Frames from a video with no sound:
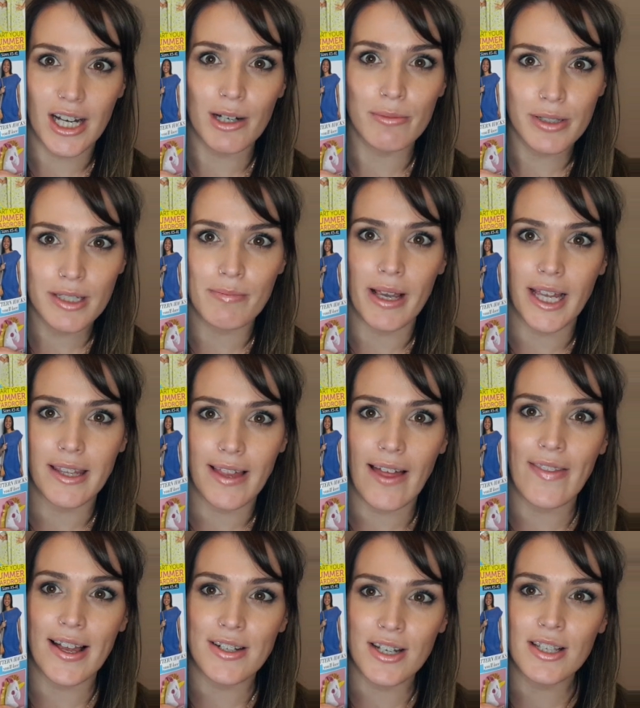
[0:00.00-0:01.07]
I would make that.
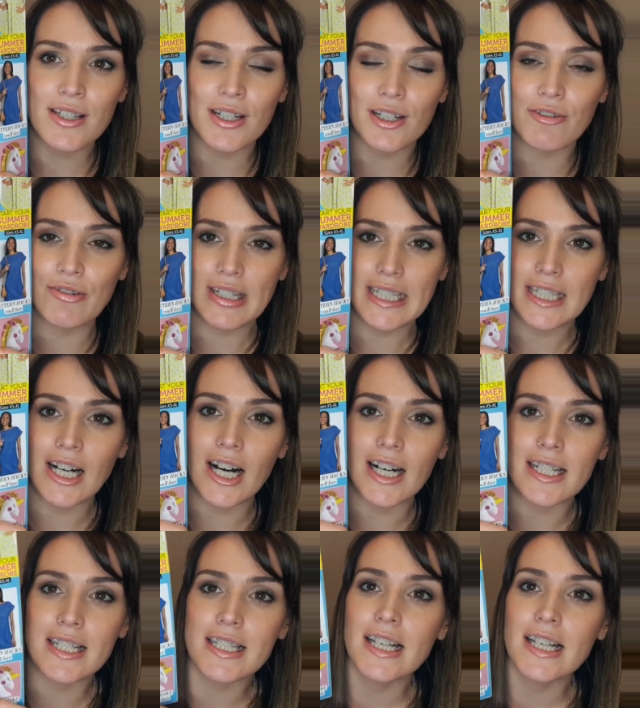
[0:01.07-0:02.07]
That does look really nice.